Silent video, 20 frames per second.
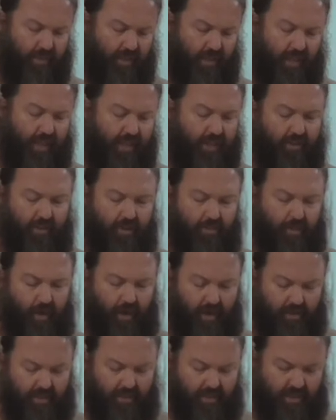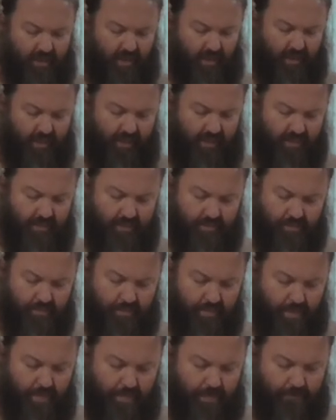leader of the Byzantines,
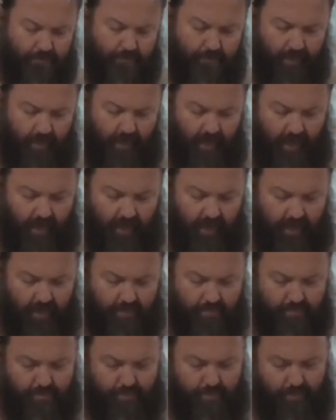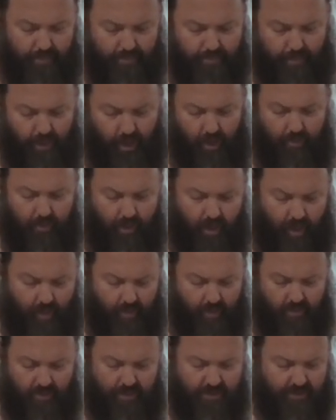and Pope
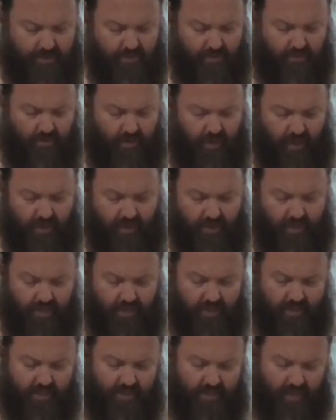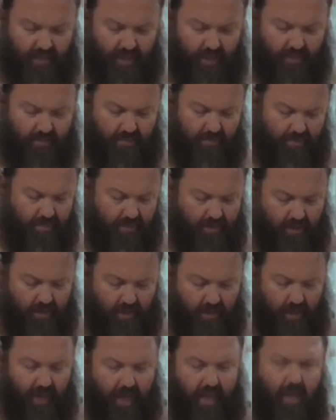Urban was trying to consider, you
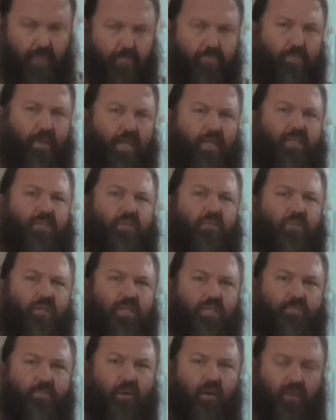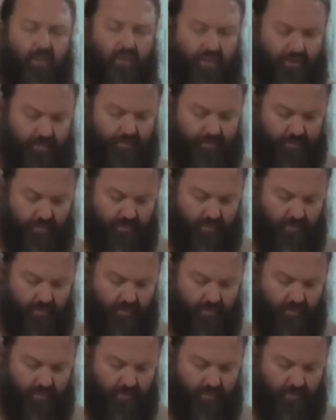know, how best to respond.